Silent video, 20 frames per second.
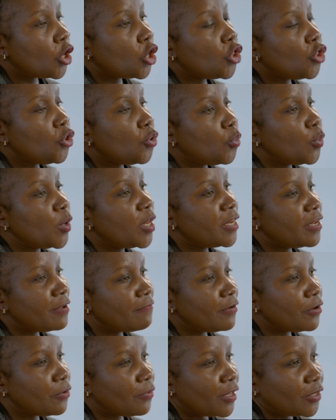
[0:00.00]
You will
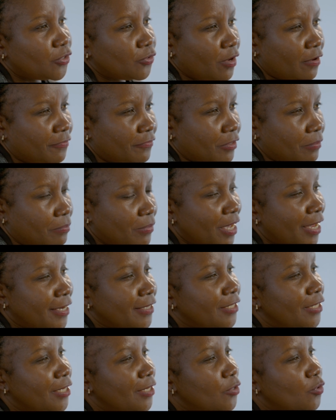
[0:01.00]
never know that you have TB
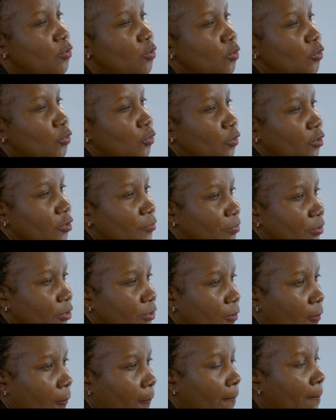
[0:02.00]
until you go to
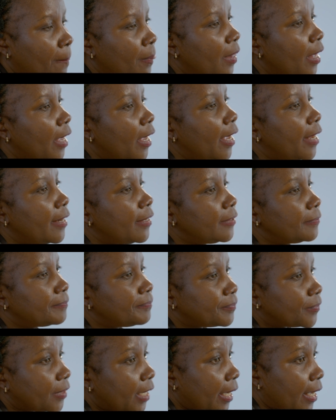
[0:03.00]
hospital and
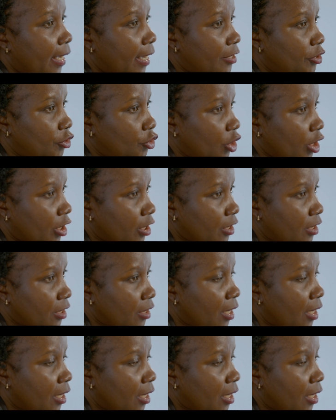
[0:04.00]
get checked.